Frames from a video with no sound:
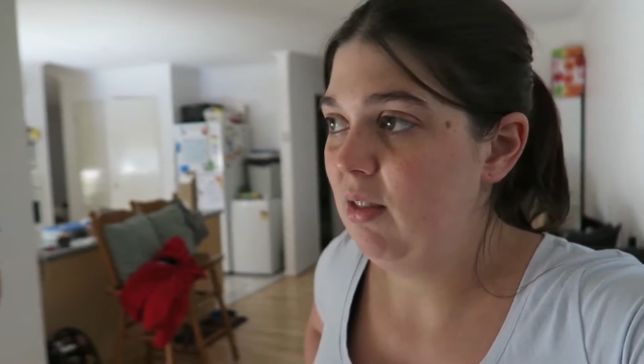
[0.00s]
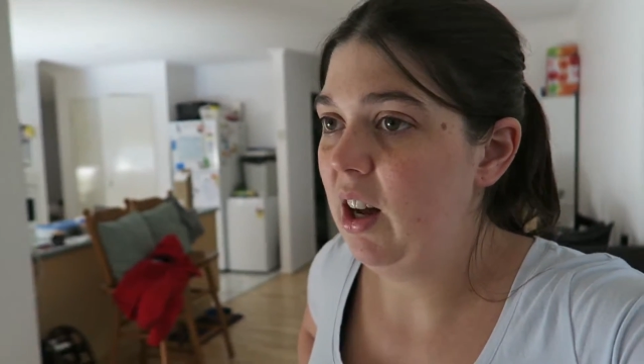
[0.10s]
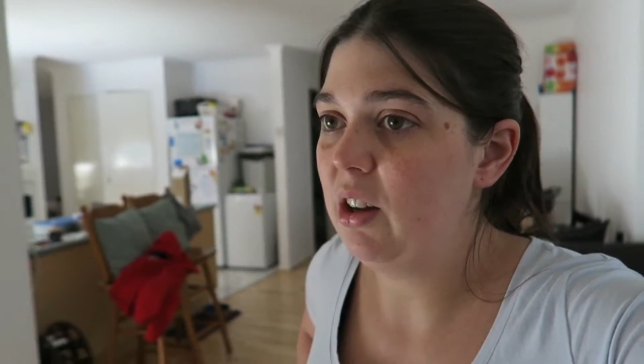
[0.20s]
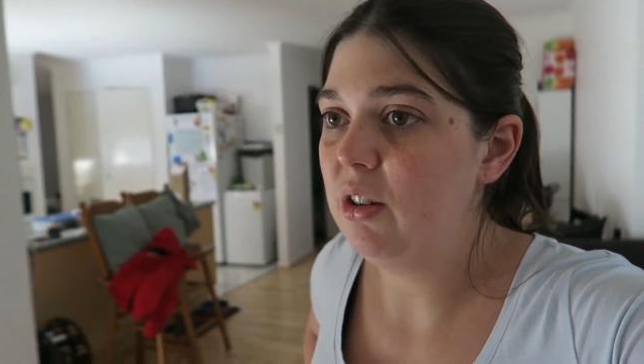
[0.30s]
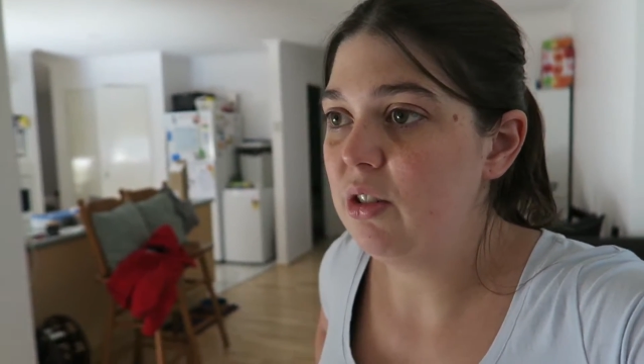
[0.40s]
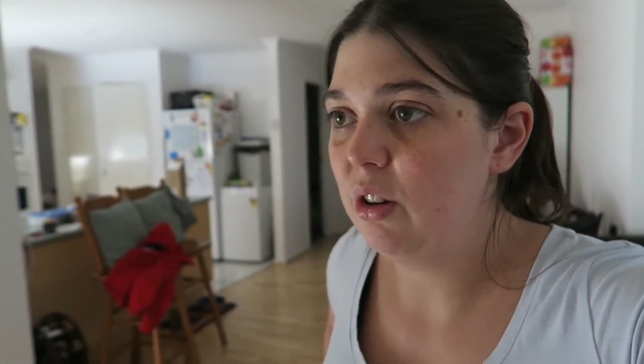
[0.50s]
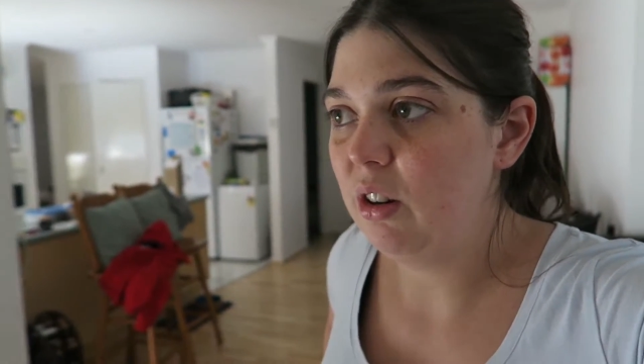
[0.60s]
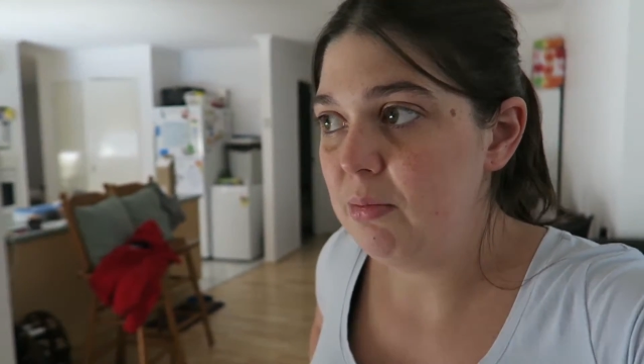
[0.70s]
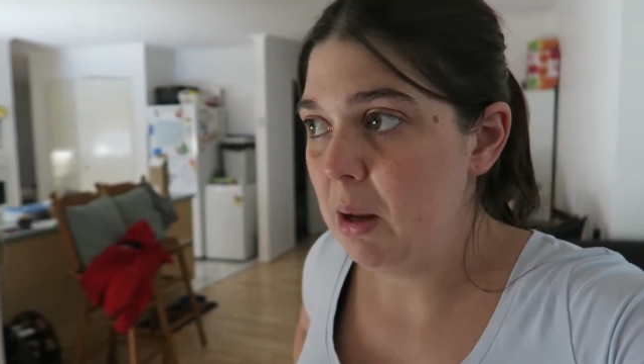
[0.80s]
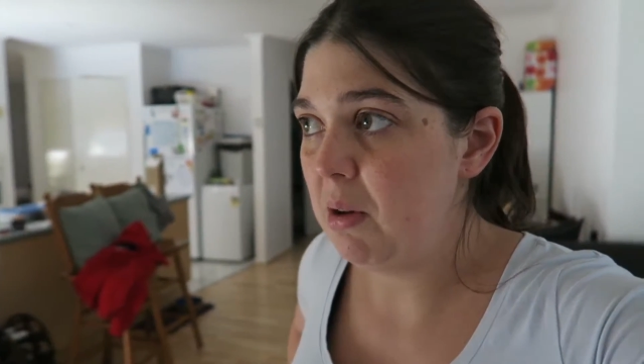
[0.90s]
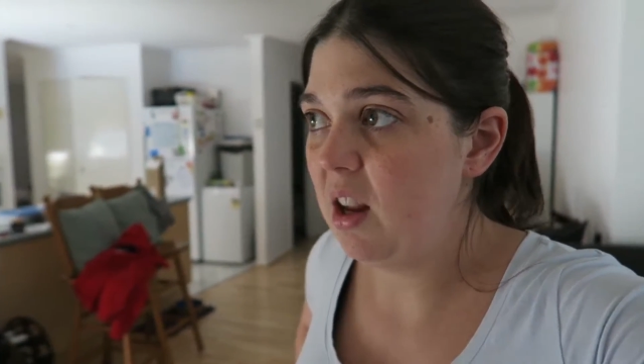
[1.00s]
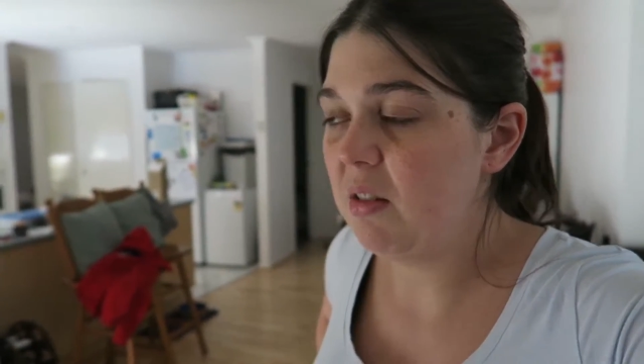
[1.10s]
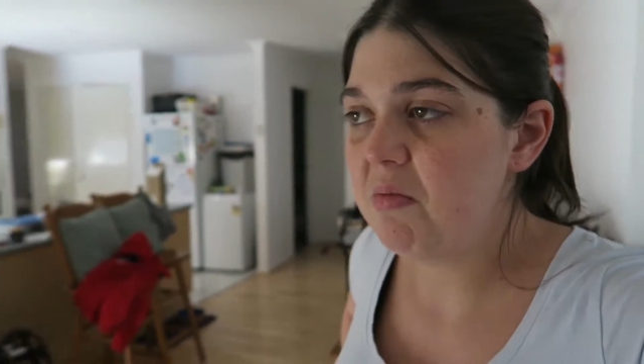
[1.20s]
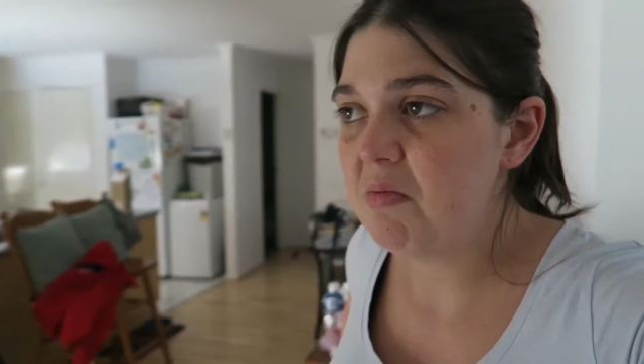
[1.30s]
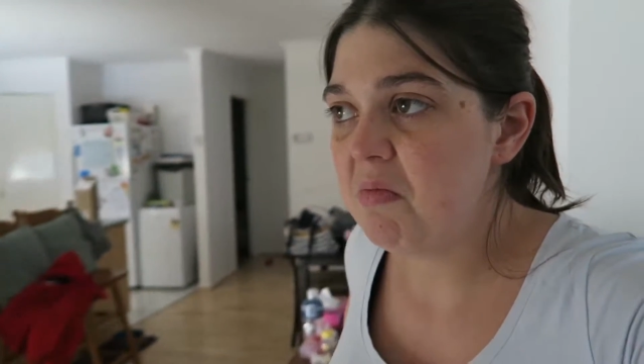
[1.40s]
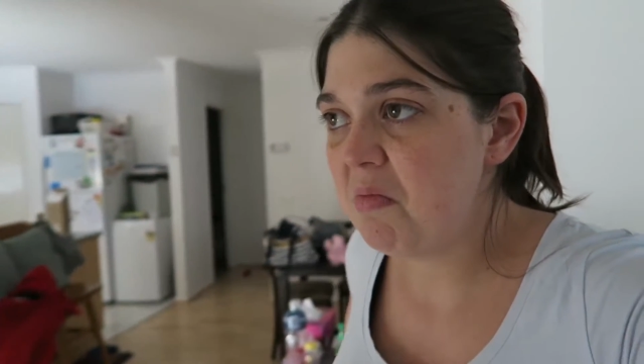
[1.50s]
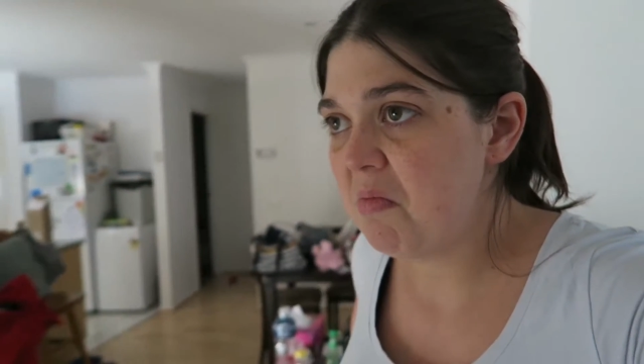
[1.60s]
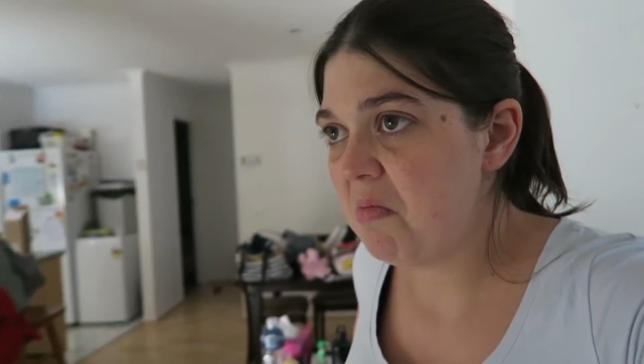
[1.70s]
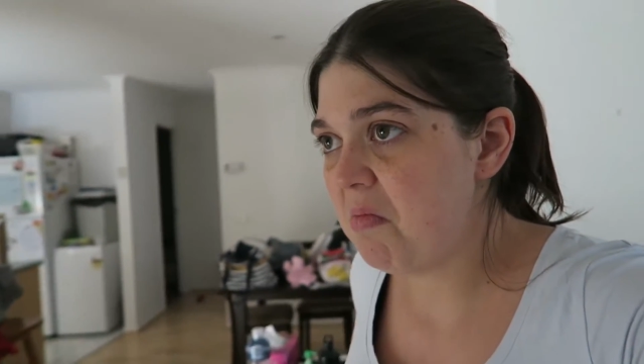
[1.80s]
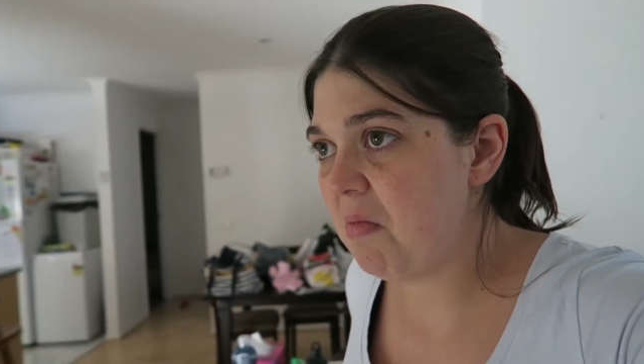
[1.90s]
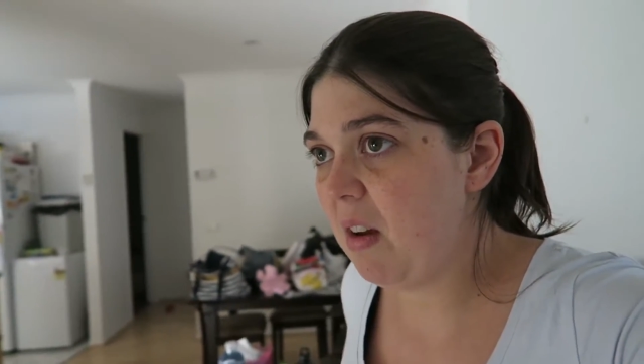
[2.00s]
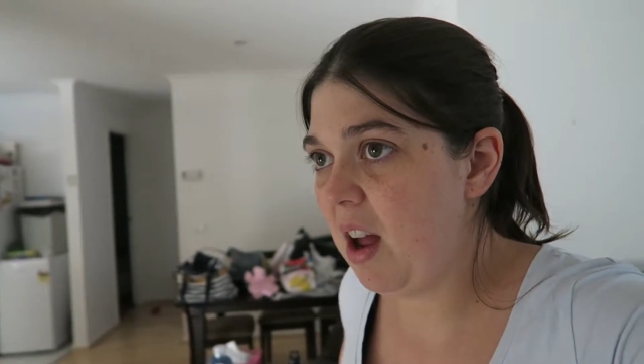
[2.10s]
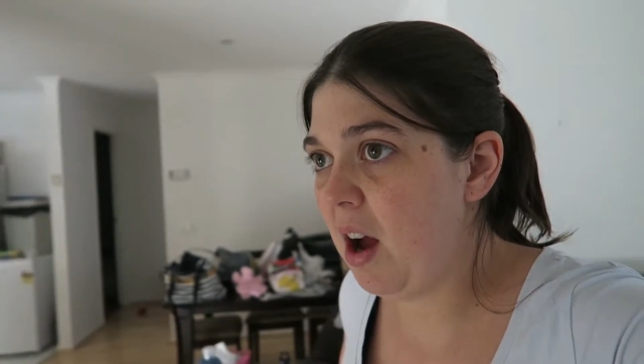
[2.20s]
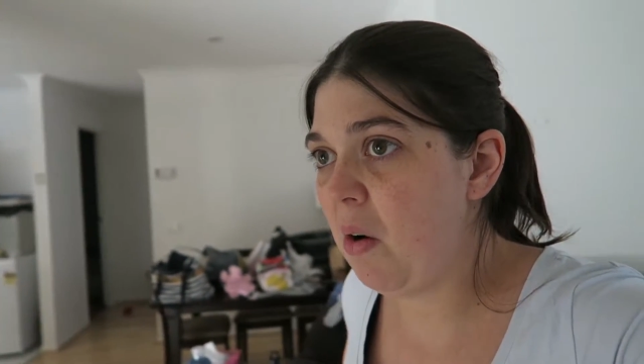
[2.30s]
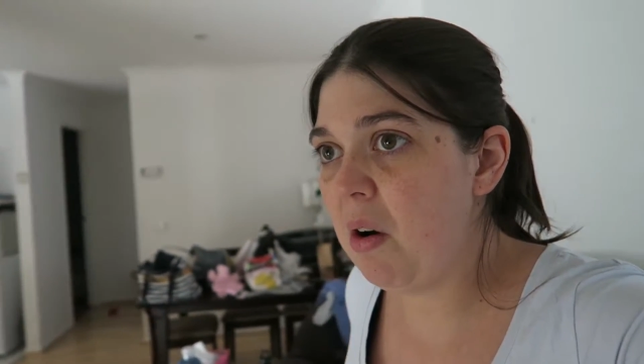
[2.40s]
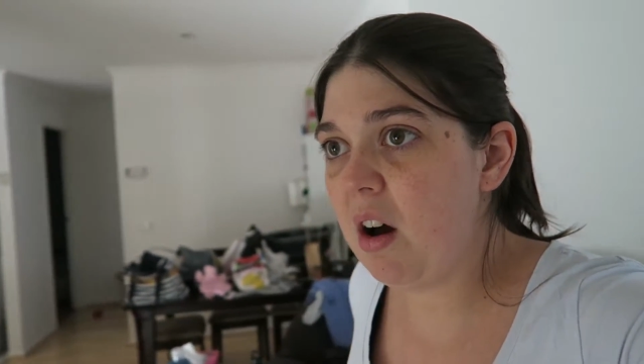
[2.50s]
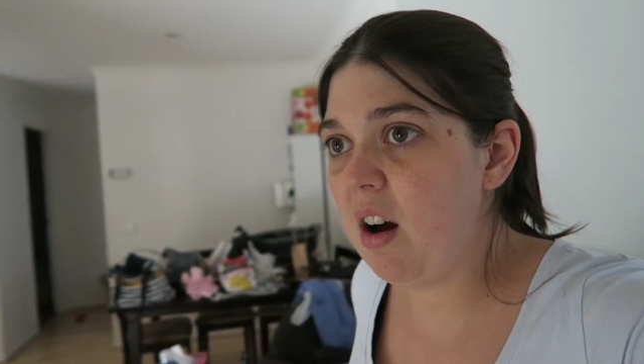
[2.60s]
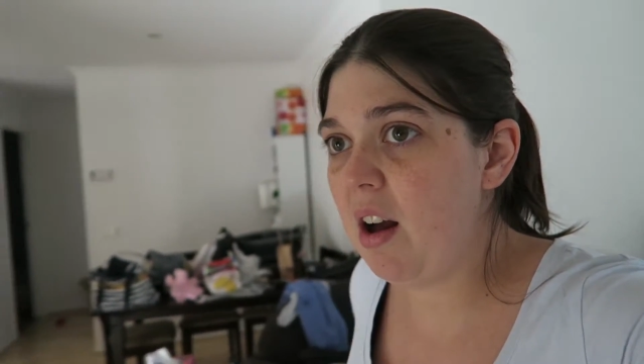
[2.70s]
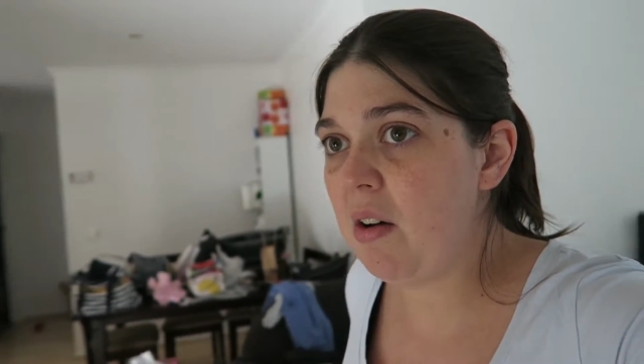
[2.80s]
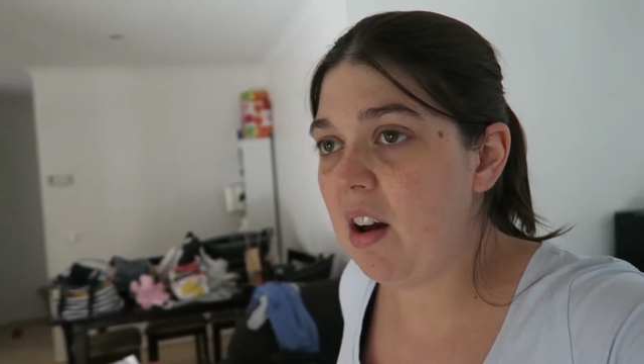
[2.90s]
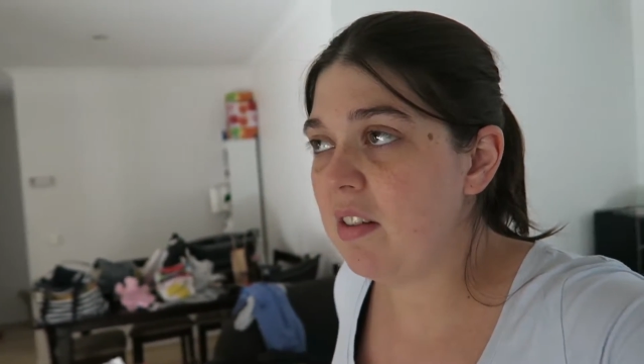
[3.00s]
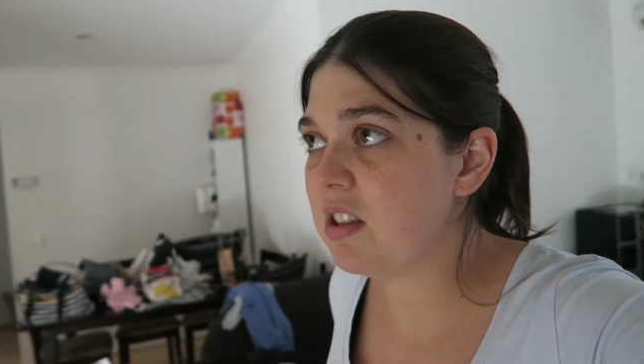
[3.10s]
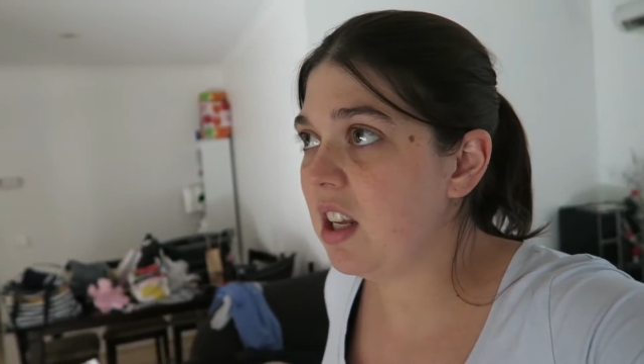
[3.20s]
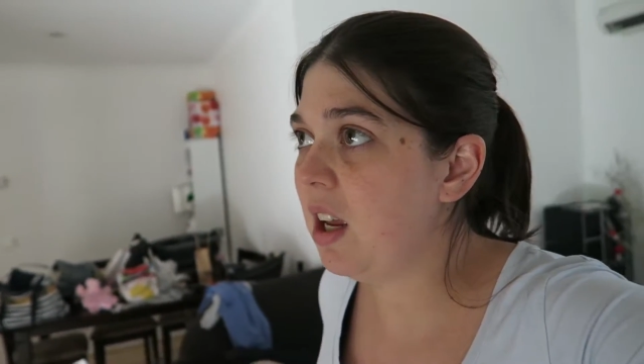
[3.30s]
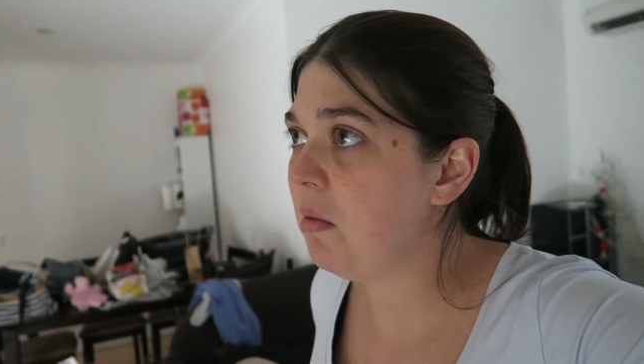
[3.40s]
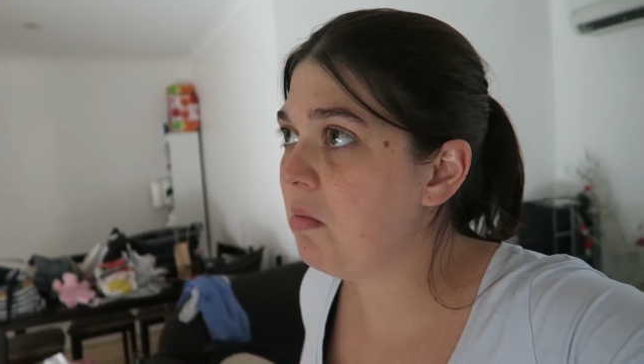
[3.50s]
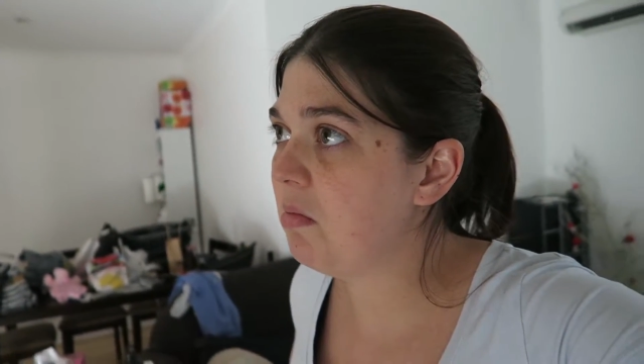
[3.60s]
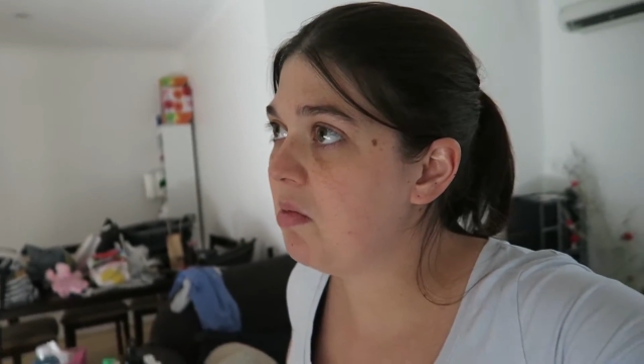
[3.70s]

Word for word: I got a total of maybe hour and a half sleep.